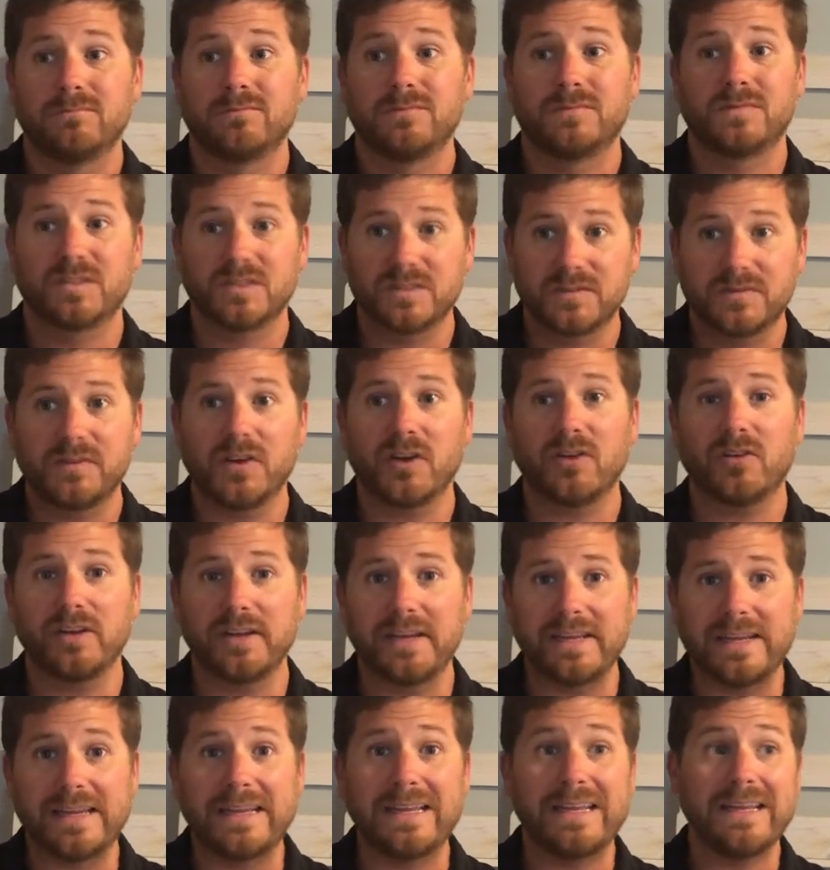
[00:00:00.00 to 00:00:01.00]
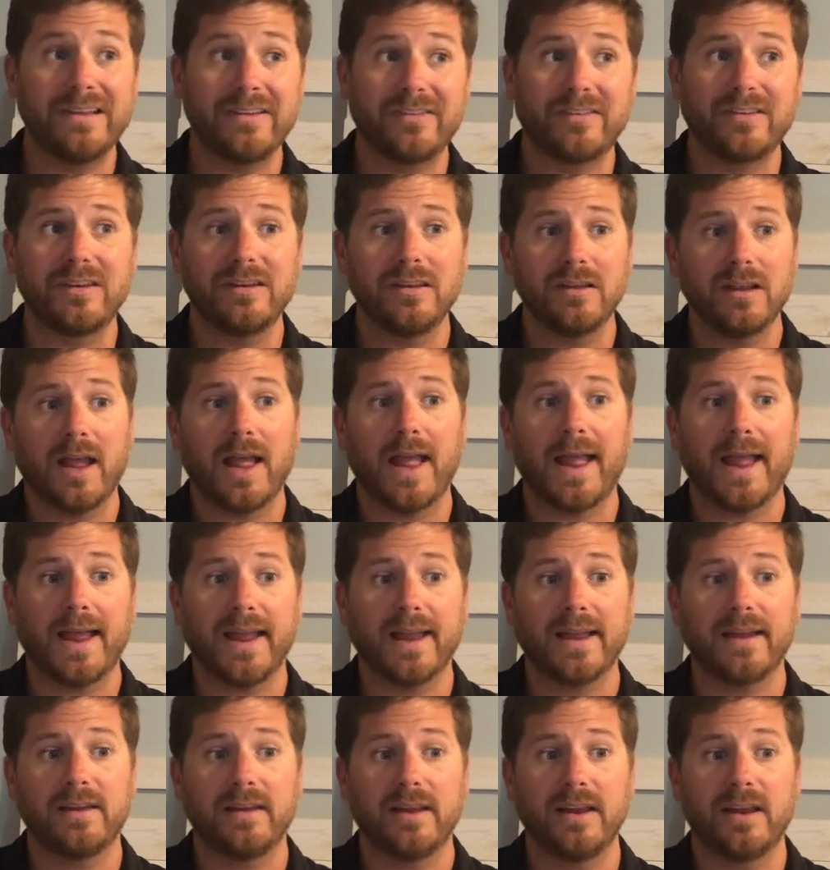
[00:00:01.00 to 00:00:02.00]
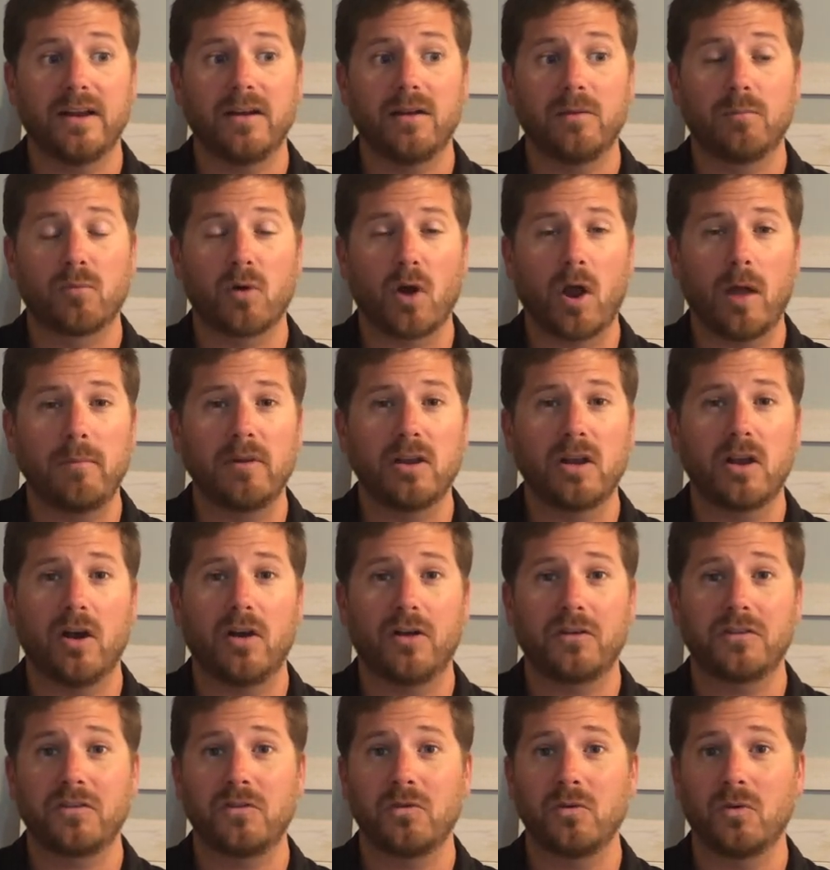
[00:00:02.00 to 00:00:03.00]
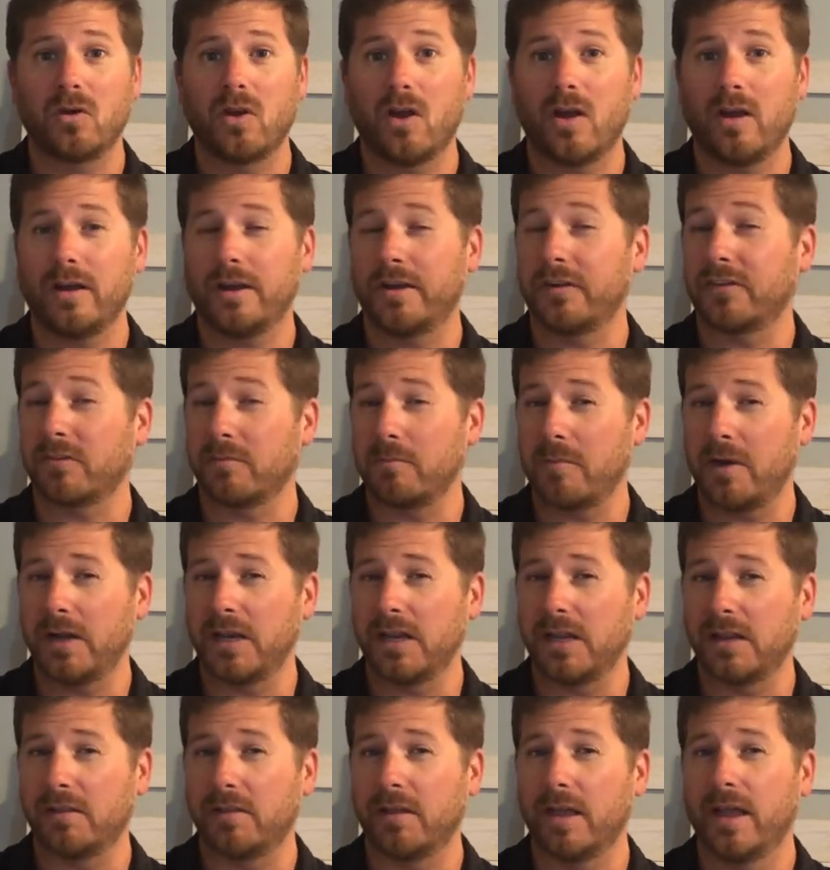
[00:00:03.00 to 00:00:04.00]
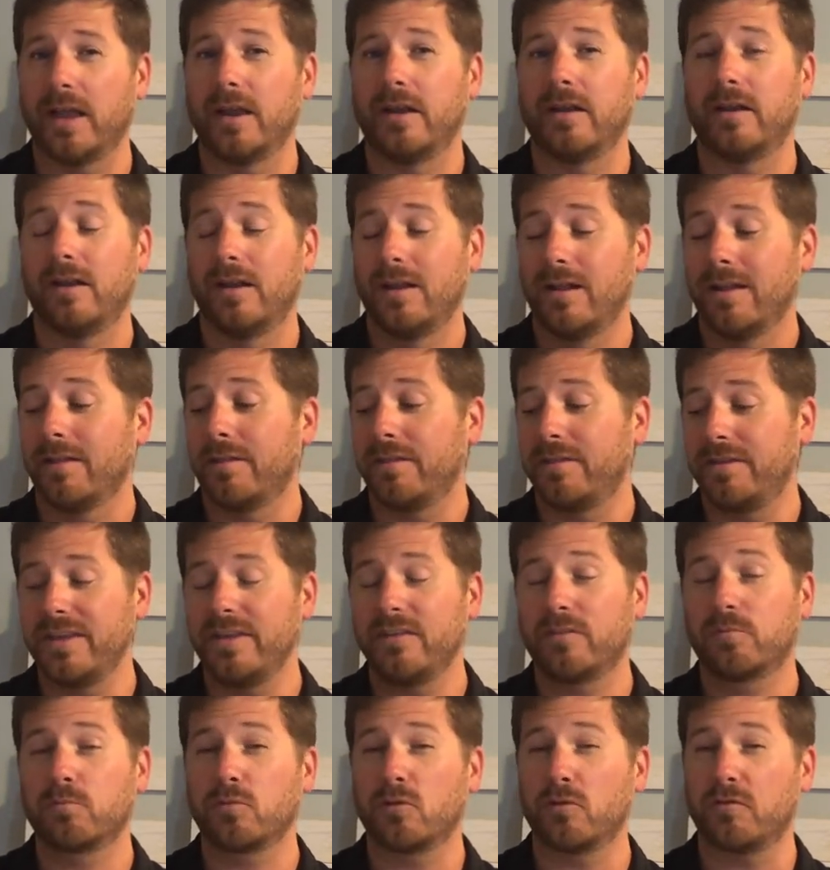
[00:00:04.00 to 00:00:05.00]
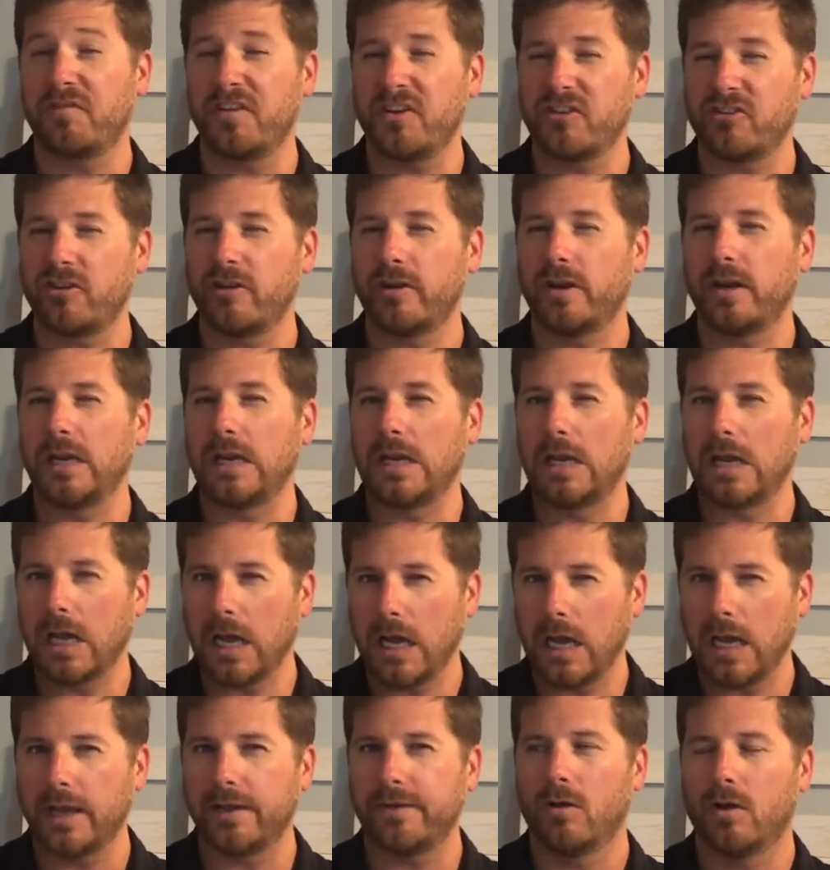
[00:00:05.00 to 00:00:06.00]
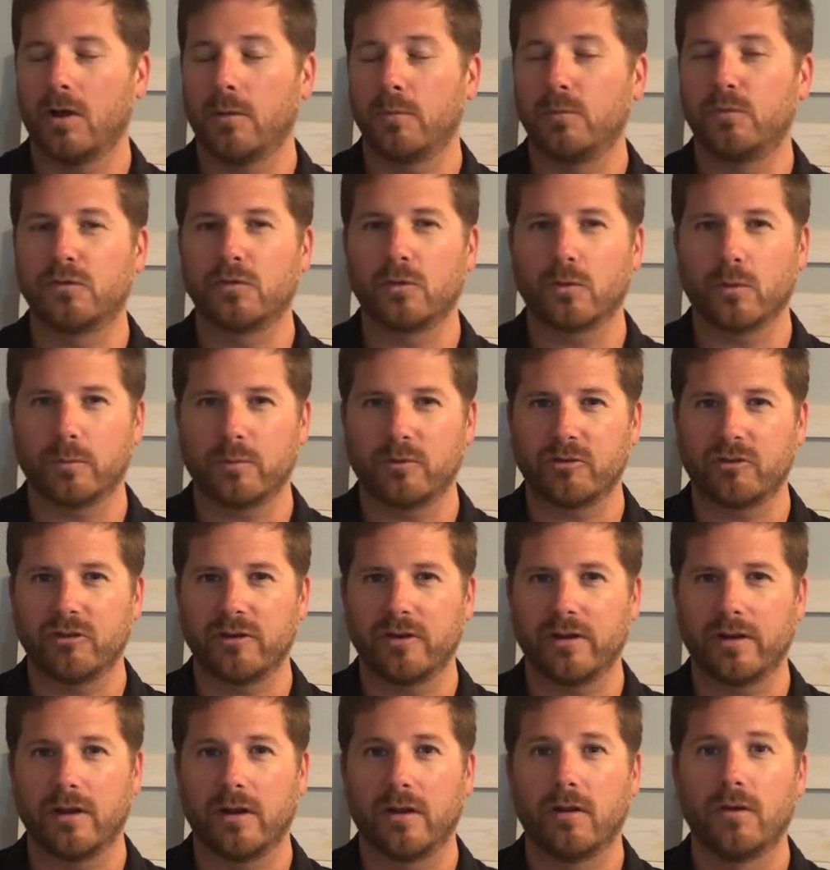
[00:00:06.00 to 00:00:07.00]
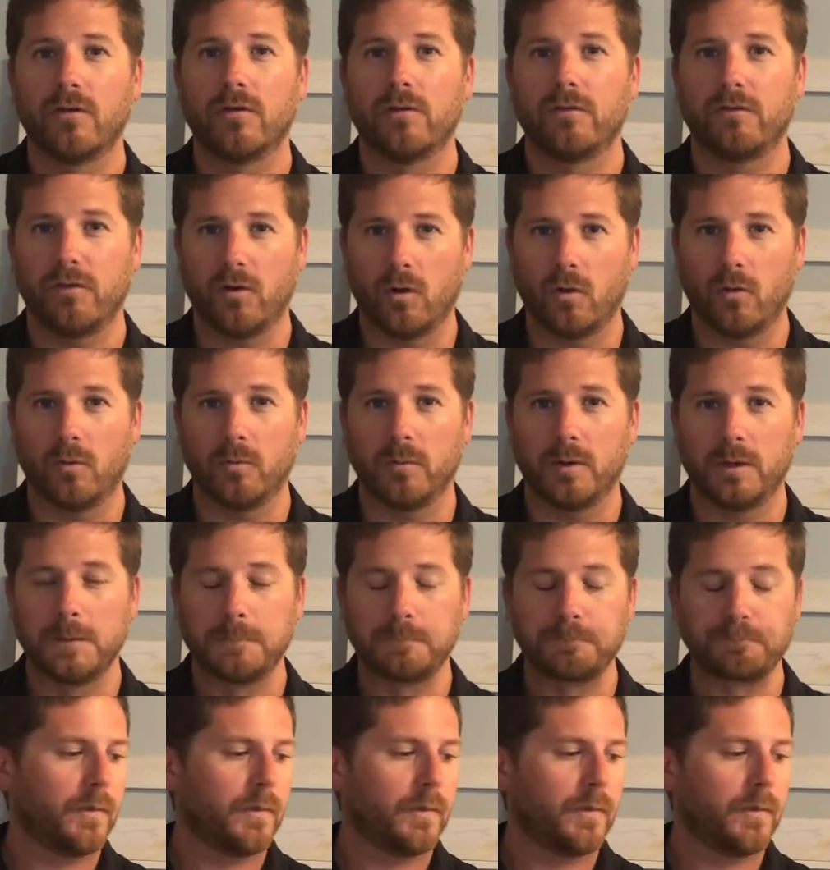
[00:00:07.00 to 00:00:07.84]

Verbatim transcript: It's fairly easy and it'll probably cost you a lot less money than these professionally cut absorption foam.